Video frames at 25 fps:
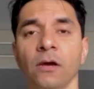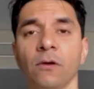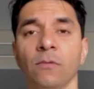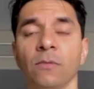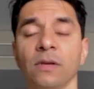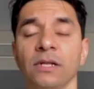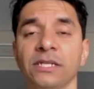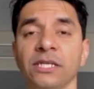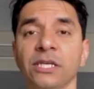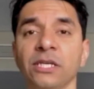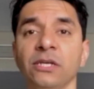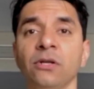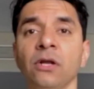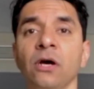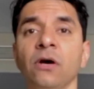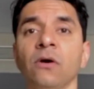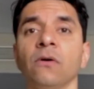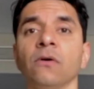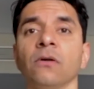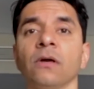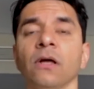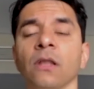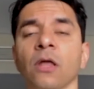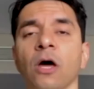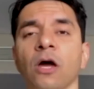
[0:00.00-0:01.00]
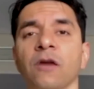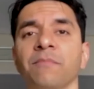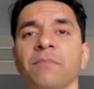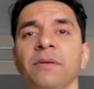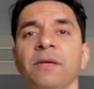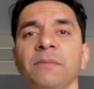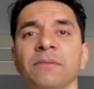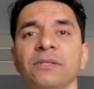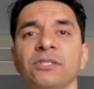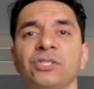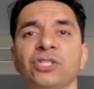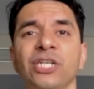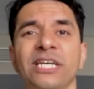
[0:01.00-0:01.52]
Well, do you know, a lot of
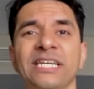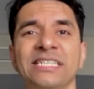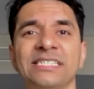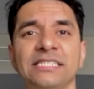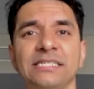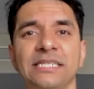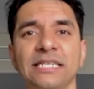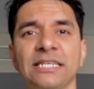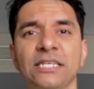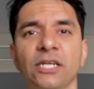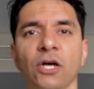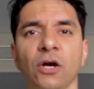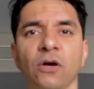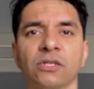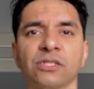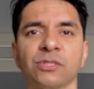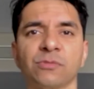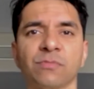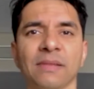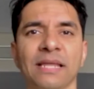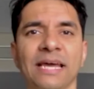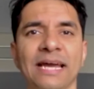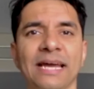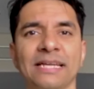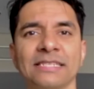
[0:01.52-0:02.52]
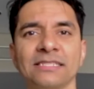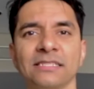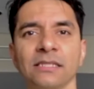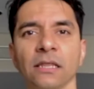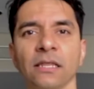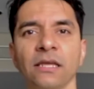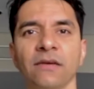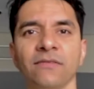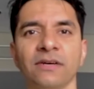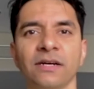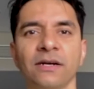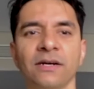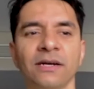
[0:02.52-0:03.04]
people chase detox plans,
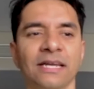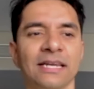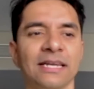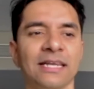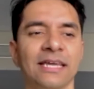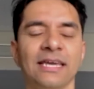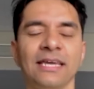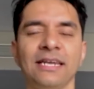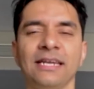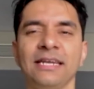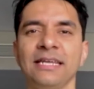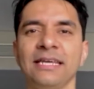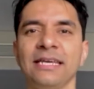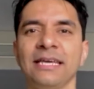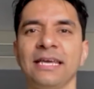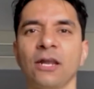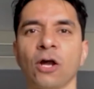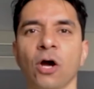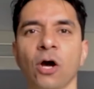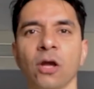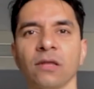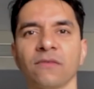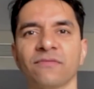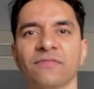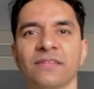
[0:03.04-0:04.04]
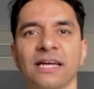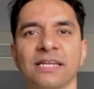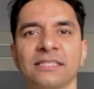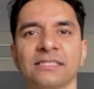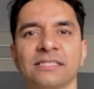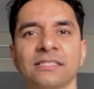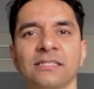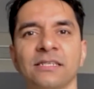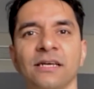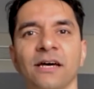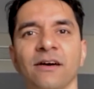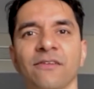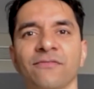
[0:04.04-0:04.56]
liver and kidney and all of that
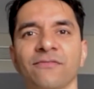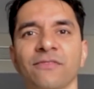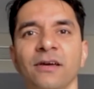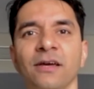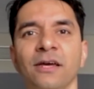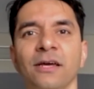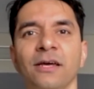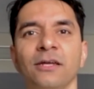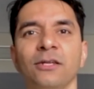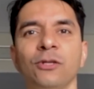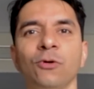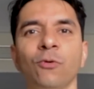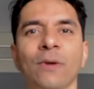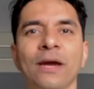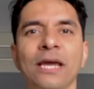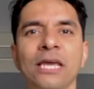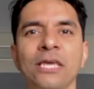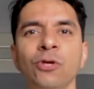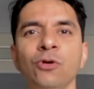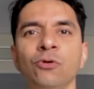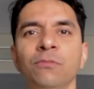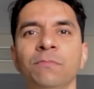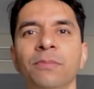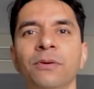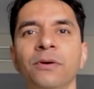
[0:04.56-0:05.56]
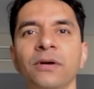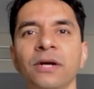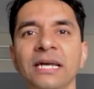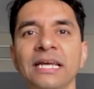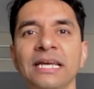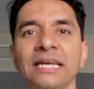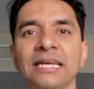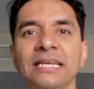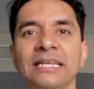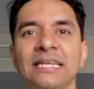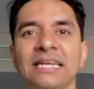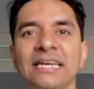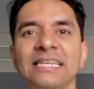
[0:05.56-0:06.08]
stuff. The way you
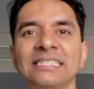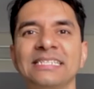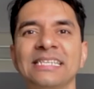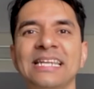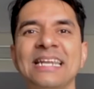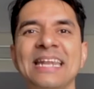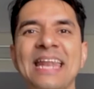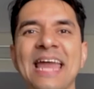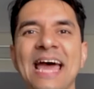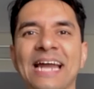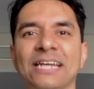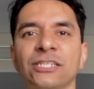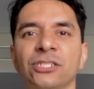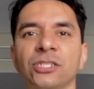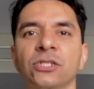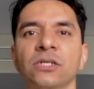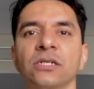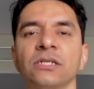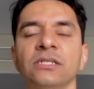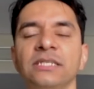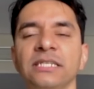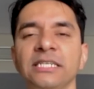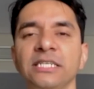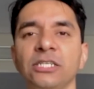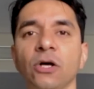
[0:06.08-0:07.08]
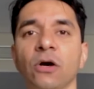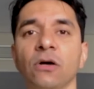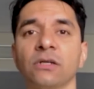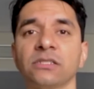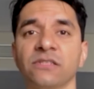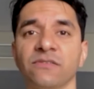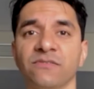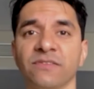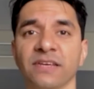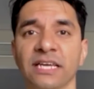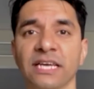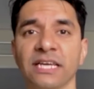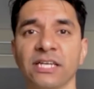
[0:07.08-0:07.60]
breathe is a natural
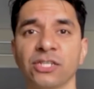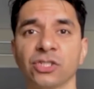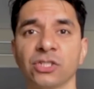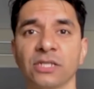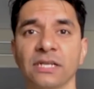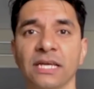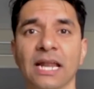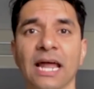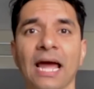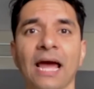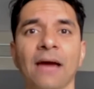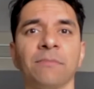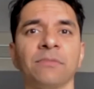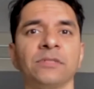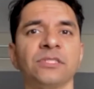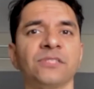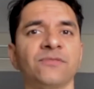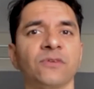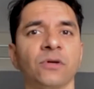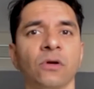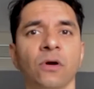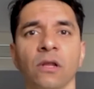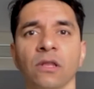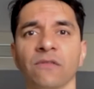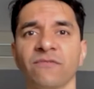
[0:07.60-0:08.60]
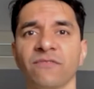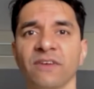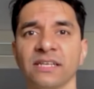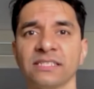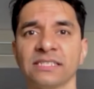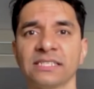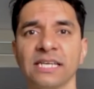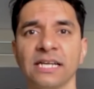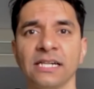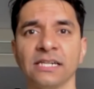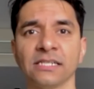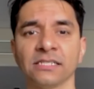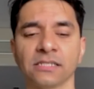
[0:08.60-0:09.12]
detoxification that happens for all of our
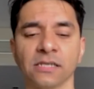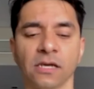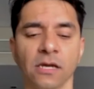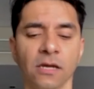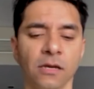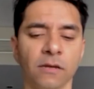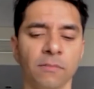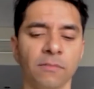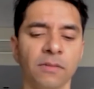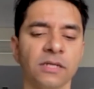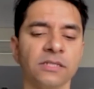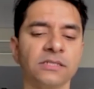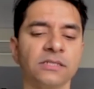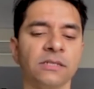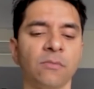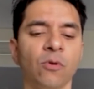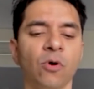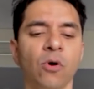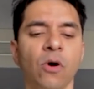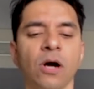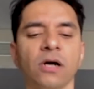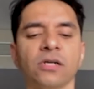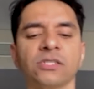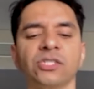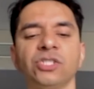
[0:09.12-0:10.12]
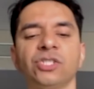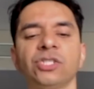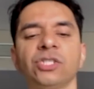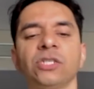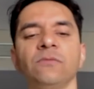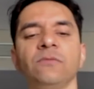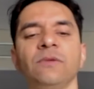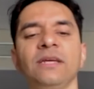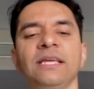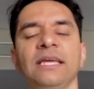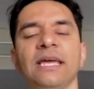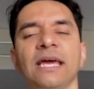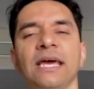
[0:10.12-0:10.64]
cells. Because the more
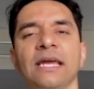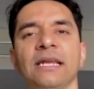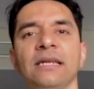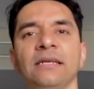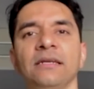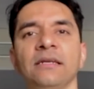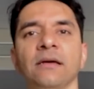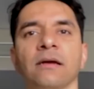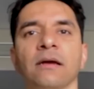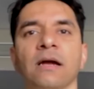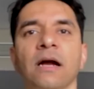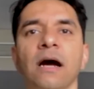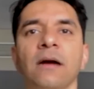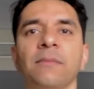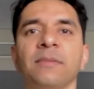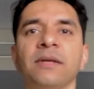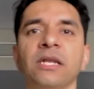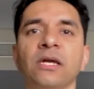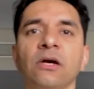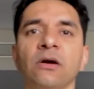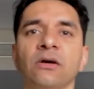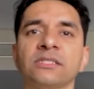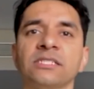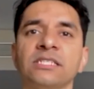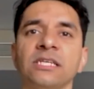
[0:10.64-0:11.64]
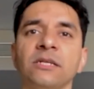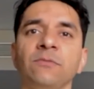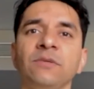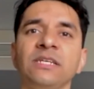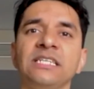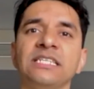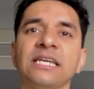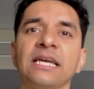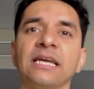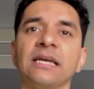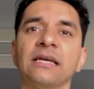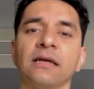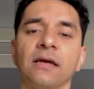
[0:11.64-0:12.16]
oxygen we get in, the carbon dioxide we
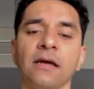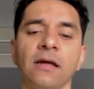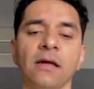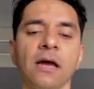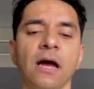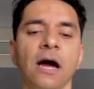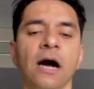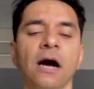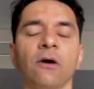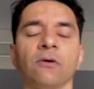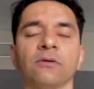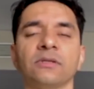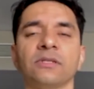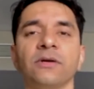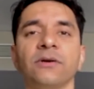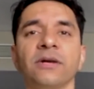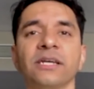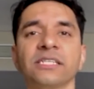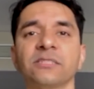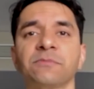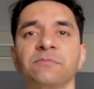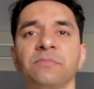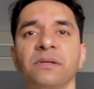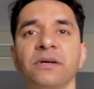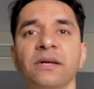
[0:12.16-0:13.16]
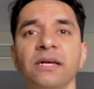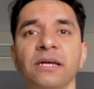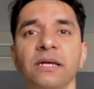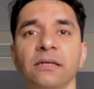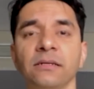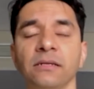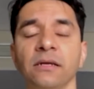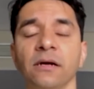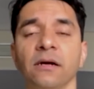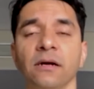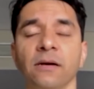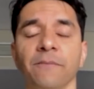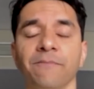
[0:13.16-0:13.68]
take out, the
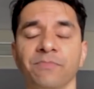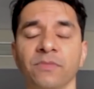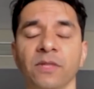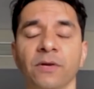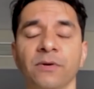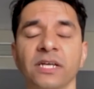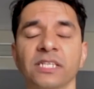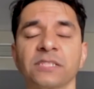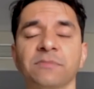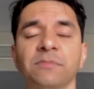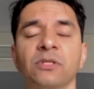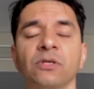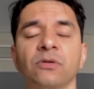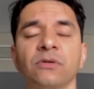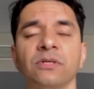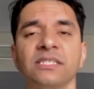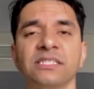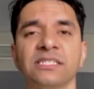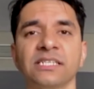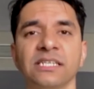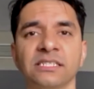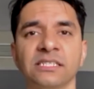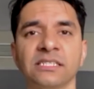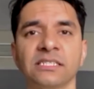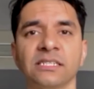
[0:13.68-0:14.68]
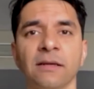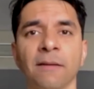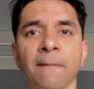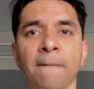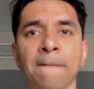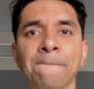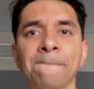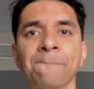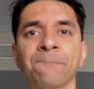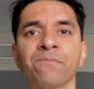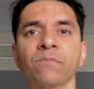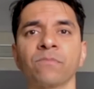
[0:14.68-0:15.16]
respiratory system